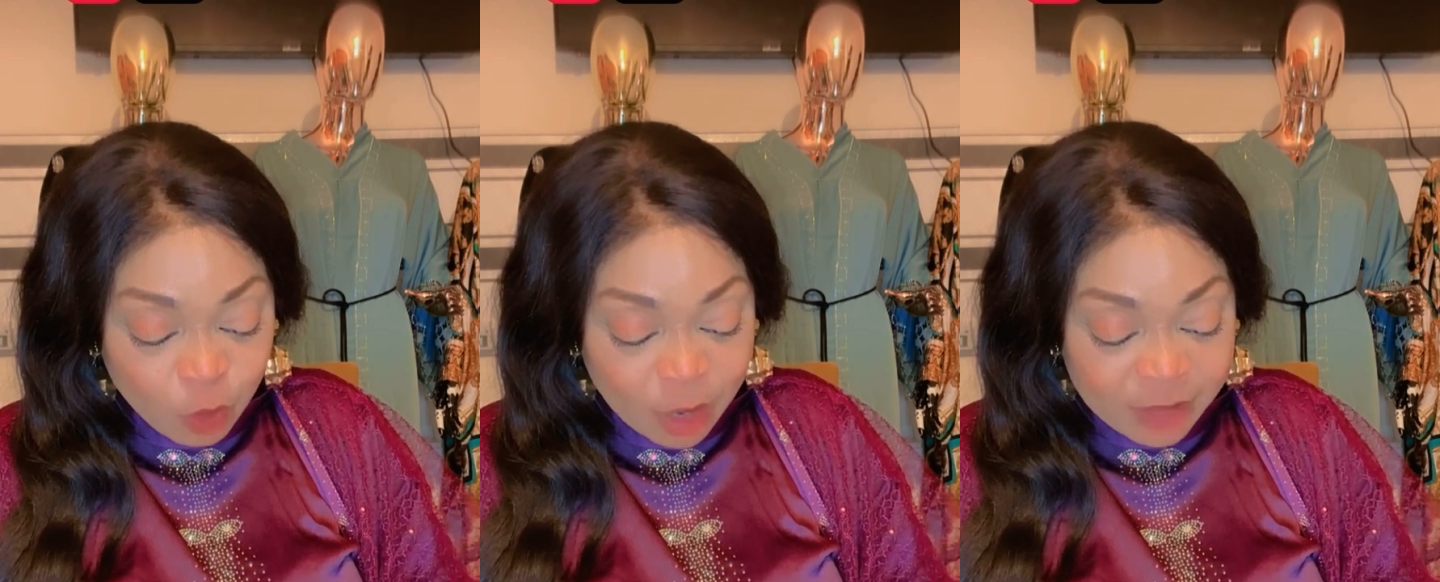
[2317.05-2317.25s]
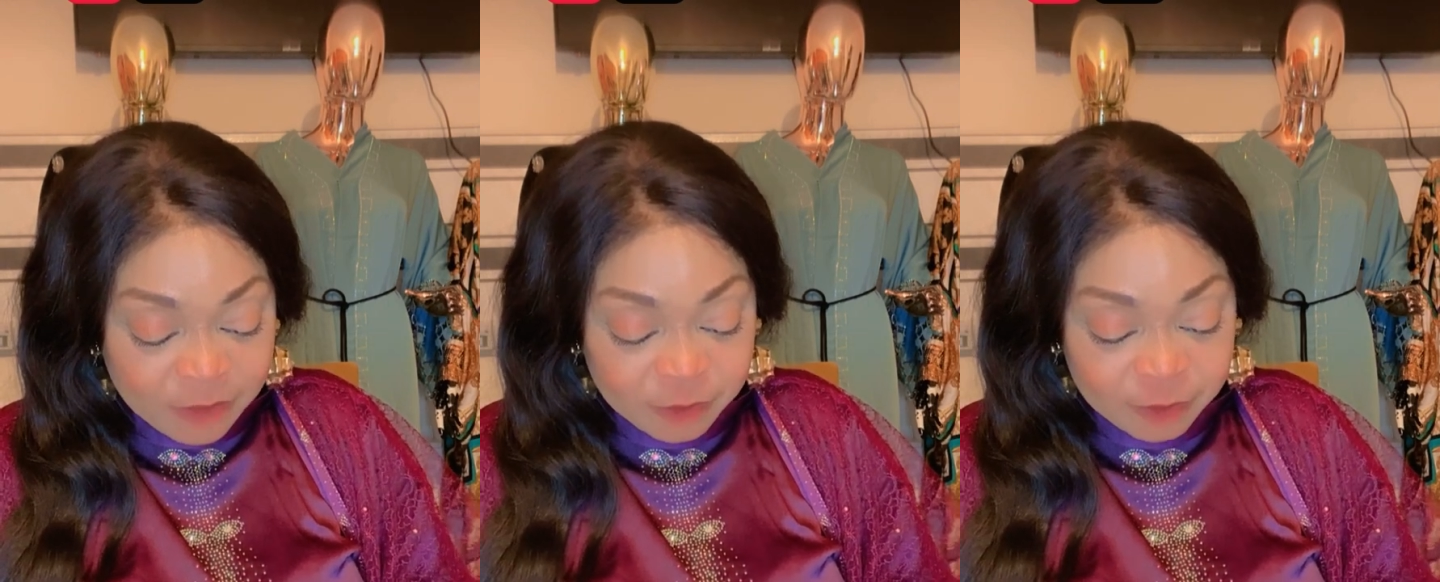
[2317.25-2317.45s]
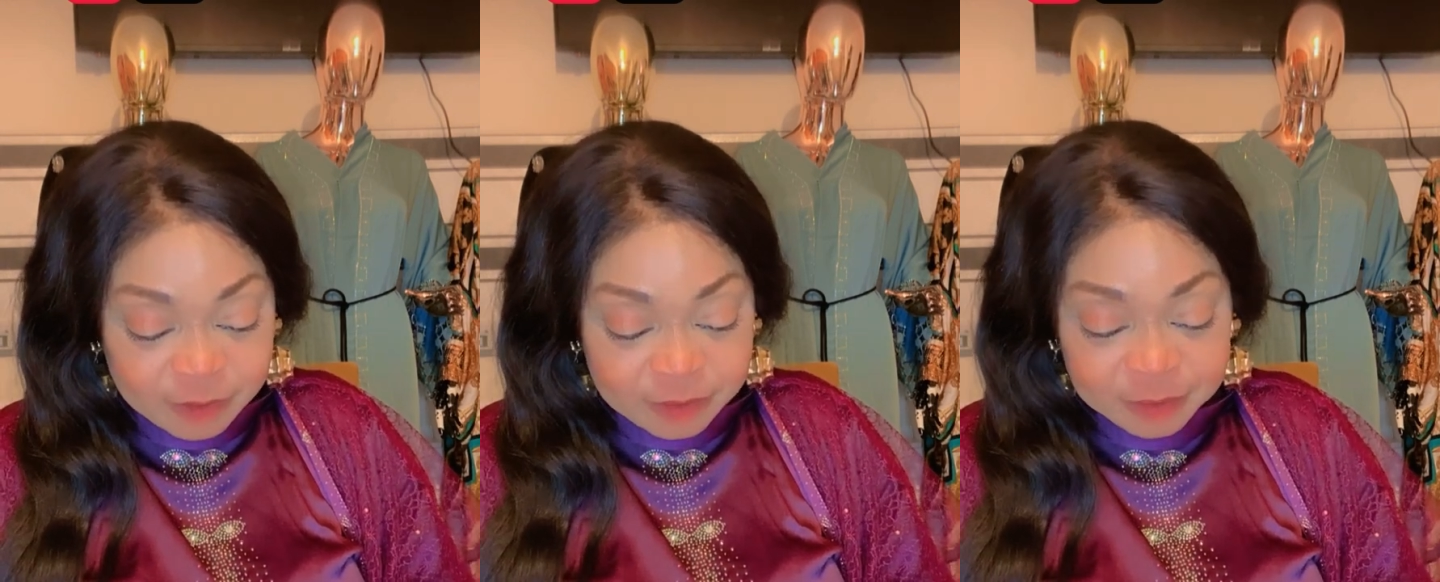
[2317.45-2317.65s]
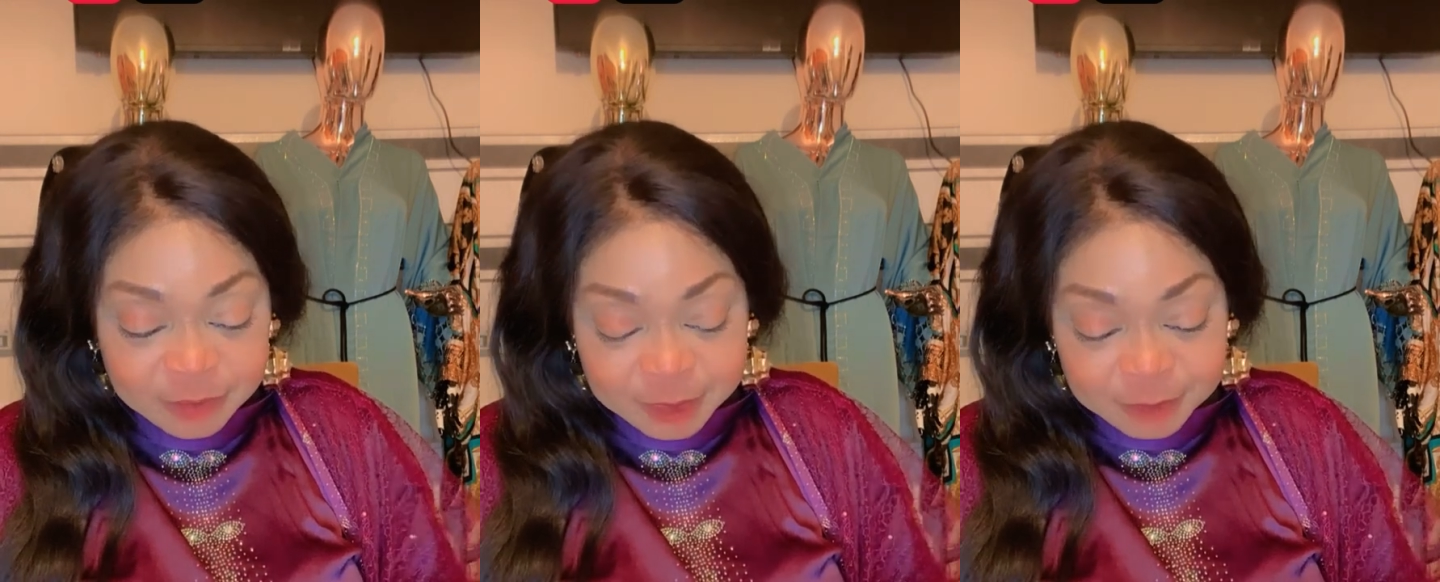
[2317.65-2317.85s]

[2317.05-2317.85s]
wife.